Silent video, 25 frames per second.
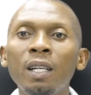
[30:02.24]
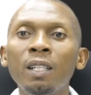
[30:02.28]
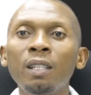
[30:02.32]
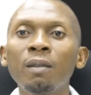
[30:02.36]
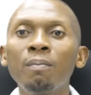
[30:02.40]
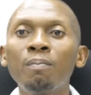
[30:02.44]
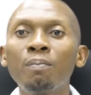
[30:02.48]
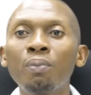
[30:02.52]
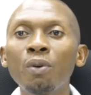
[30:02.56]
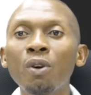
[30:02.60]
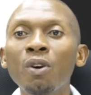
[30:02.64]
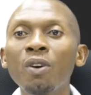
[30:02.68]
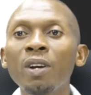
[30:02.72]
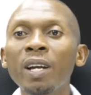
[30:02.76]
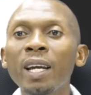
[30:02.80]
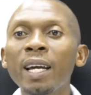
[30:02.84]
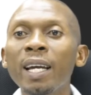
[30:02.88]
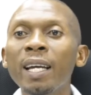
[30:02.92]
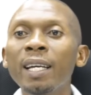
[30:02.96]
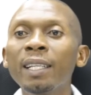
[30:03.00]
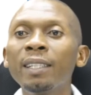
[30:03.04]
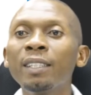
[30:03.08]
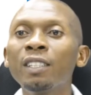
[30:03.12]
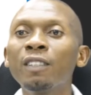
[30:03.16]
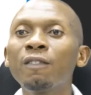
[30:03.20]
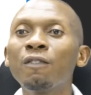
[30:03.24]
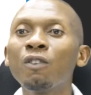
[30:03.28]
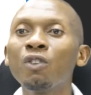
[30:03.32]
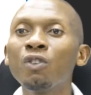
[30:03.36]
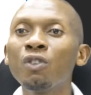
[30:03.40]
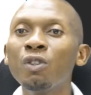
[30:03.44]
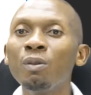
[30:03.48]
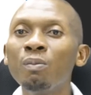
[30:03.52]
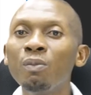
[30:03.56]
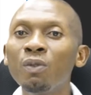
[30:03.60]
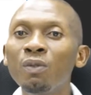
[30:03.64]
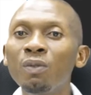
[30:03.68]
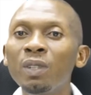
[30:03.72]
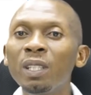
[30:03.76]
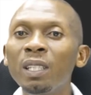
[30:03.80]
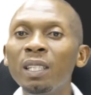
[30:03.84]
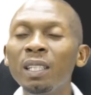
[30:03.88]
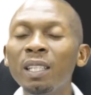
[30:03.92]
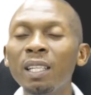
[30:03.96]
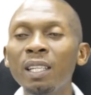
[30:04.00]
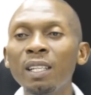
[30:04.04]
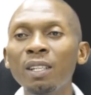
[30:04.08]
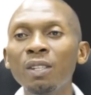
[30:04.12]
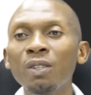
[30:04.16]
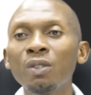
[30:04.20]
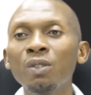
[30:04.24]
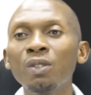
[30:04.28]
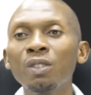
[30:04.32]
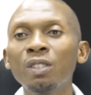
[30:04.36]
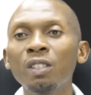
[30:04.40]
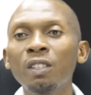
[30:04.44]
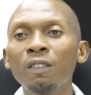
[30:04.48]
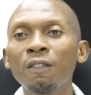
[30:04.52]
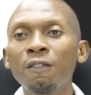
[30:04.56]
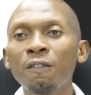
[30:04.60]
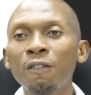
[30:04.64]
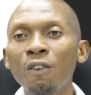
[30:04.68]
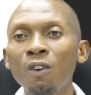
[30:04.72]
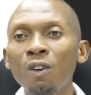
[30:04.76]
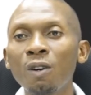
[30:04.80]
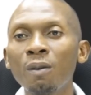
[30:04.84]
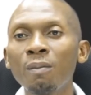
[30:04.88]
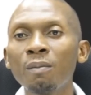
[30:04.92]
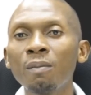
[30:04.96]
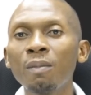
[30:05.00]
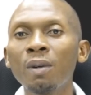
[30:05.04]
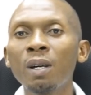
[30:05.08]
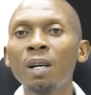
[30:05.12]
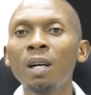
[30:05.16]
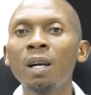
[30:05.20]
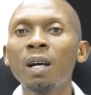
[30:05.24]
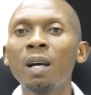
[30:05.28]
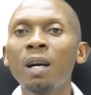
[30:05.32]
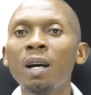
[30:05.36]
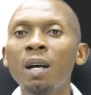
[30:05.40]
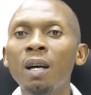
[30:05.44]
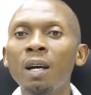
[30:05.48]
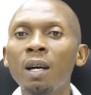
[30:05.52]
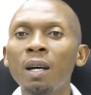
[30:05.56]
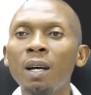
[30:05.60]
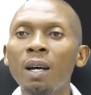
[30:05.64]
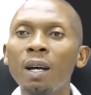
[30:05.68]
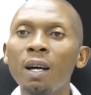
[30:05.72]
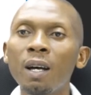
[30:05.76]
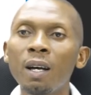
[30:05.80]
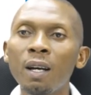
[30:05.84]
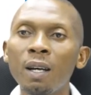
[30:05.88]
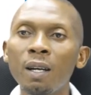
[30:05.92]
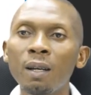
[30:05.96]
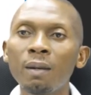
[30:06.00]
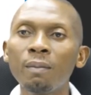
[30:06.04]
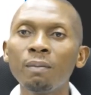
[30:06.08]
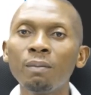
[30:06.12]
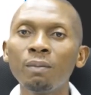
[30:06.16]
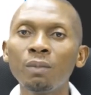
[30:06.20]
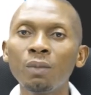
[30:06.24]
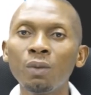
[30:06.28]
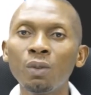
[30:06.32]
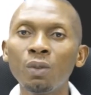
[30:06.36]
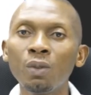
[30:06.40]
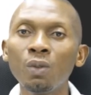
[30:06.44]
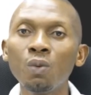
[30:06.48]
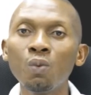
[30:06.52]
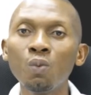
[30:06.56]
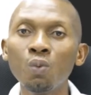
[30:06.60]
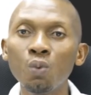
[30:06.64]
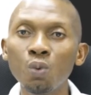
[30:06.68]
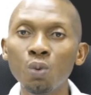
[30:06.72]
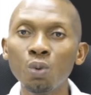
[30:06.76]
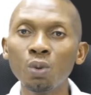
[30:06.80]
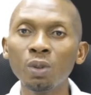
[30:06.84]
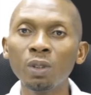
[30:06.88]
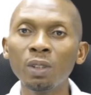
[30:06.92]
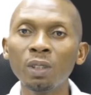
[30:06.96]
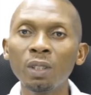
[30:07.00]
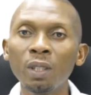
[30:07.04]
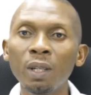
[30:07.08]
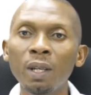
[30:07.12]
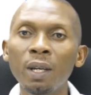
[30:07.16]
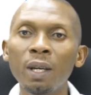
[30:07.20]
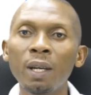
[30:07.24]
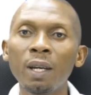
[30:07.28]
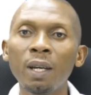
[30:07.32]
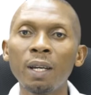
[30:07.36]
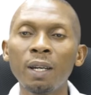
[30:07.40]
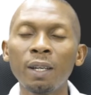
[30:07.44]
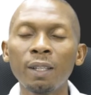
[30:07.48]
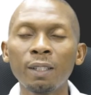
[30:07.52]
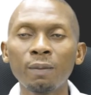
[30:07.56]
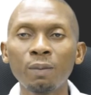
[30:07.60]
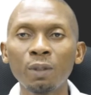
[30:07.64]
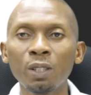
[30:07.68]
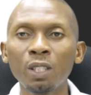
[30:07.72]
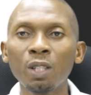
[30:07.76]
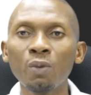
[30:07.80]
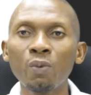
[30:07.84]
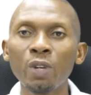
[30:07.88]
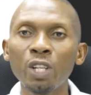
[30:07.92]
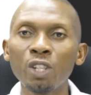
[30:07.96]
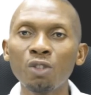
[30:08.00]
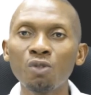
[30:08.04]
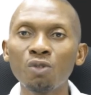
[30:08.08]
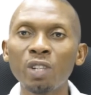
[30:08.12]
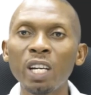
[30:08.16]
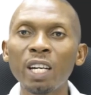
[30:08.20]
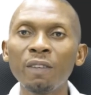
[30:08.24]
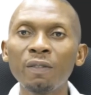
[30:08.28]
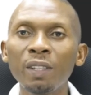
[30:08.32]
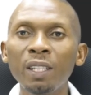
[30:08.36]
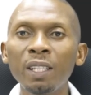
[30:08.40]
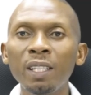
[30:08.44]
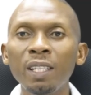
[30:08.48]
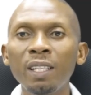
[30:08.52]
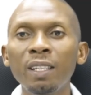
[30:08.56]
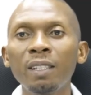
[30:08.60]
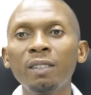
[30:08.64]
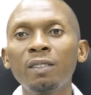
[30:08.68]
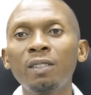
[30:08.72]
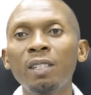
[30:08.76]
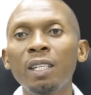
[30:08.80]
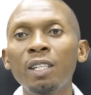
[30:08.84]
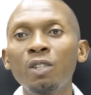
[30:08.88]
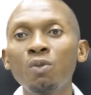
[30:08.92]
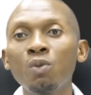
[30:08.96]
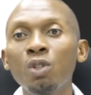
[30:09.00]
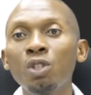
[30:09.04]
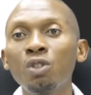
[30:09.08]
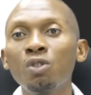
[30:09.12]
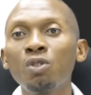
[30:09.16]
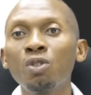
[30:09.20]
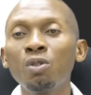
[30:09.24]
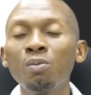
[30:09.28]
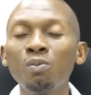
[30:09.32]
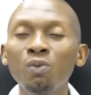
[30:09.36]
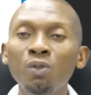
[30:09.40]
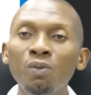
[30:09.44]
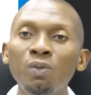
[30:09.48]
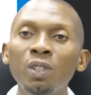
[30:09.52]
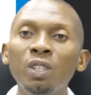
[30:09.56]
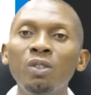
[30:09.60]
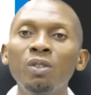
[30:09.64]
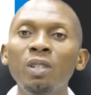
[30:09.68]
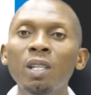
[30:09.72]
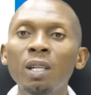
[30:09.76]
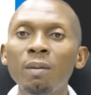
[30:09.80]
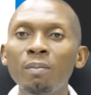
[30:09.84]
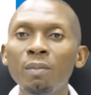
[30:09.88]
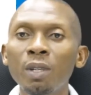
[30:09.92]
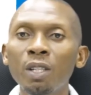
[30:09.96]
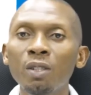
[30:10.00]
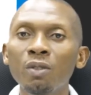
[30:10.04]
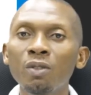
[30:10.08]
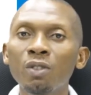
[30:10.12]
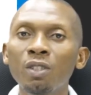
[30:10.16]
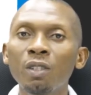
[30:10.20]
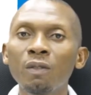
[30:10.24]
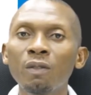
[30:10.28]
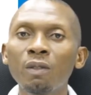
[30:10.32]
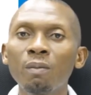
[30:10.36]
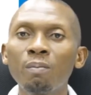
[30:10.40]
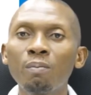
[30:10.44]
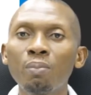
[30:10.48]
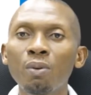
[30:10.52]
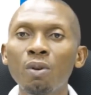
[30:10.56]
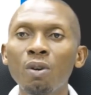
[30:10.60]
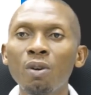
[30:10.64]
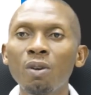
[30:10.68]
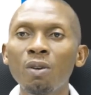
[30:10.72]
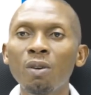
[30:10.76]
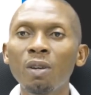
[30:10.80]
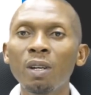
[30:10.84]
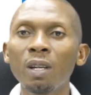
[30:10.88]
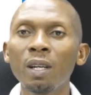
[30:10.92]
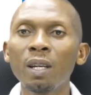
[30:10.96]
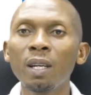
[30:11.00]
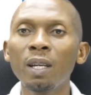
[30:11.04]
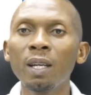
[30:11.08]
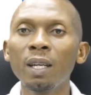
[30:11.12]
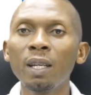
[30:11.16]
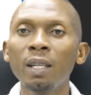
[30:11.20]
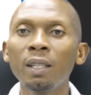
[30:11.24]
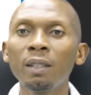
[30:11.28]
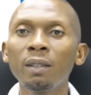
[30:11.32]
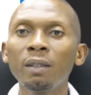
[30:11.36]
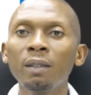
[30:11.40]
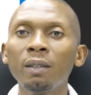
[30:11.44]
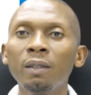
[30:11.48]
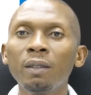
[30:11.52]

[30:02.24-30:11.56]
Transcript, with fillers: and the prong end is for removing nails from um, the wood. Especially when you're driving nails and you want to remove it, you can make use of the prong end.